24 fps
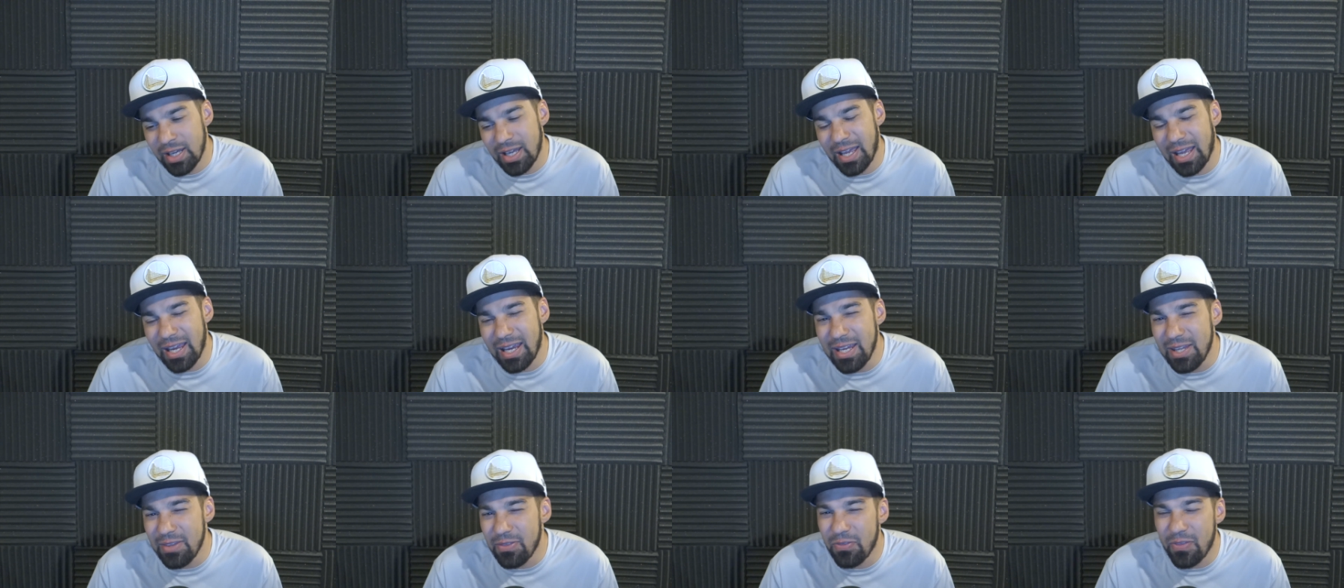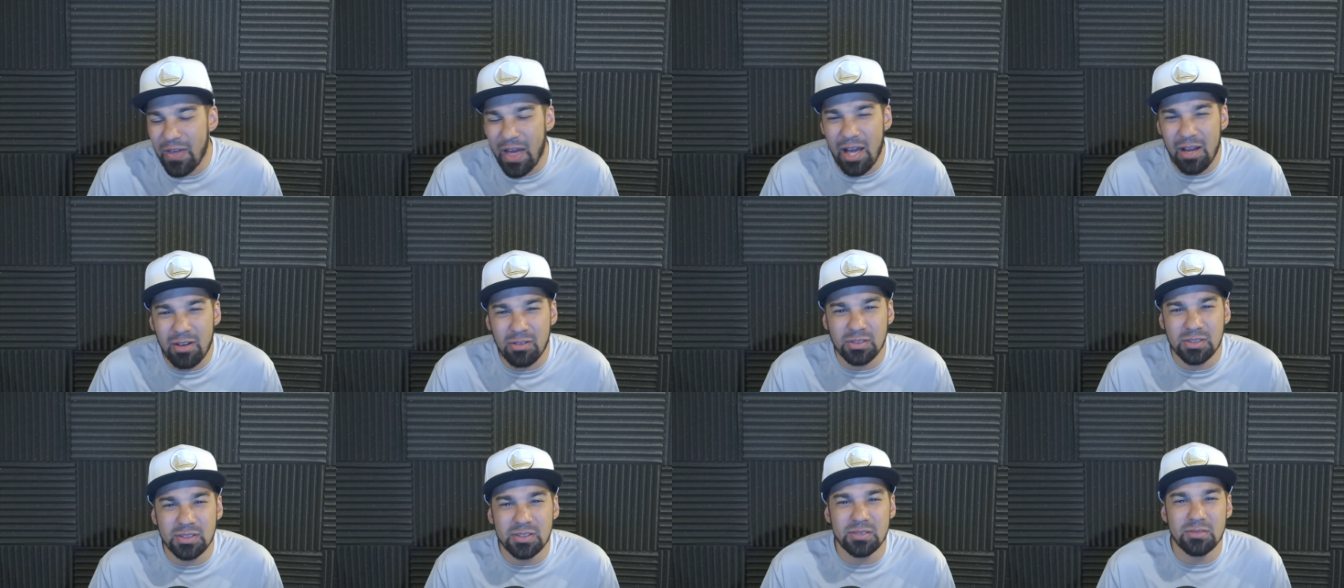
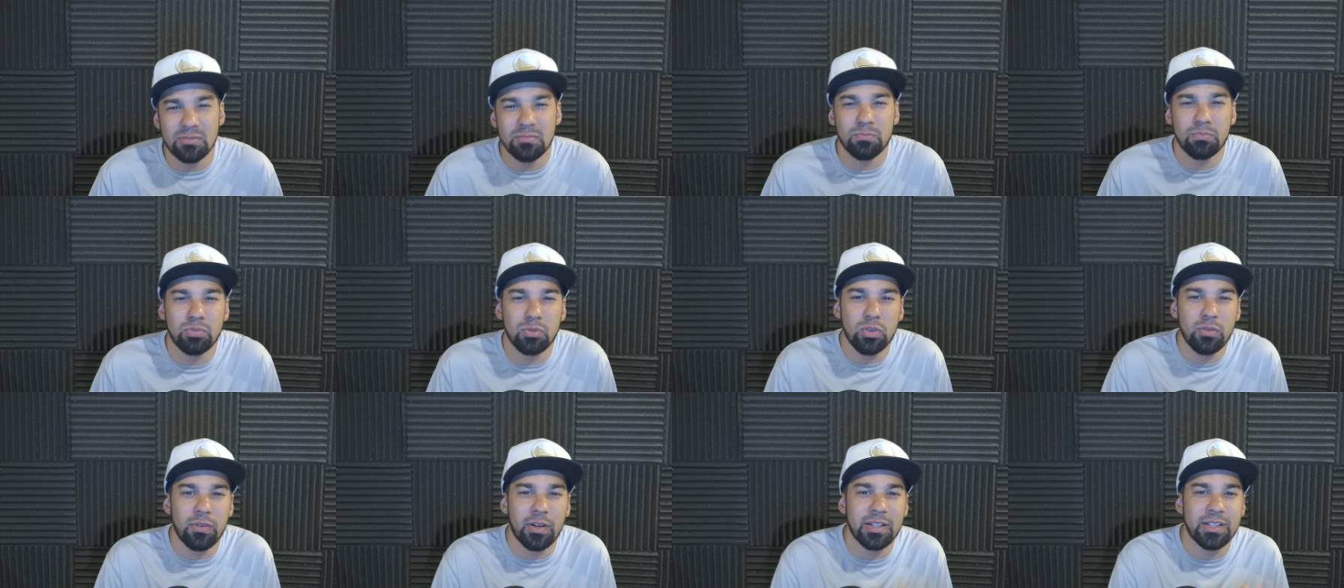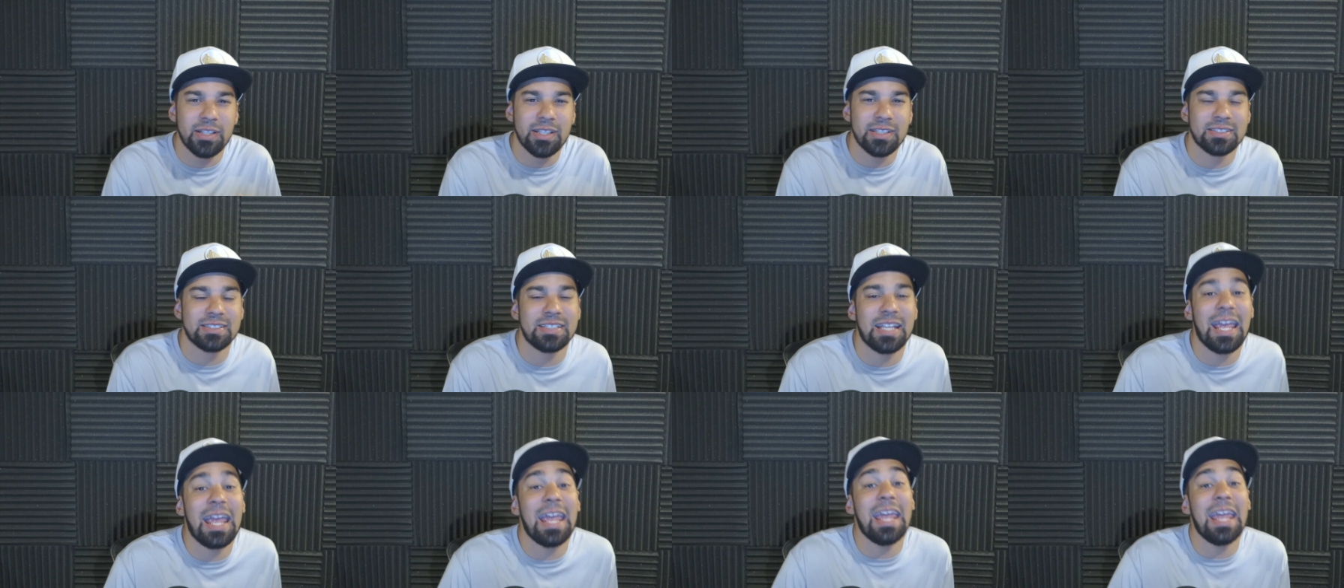8,000 Blu-ray disc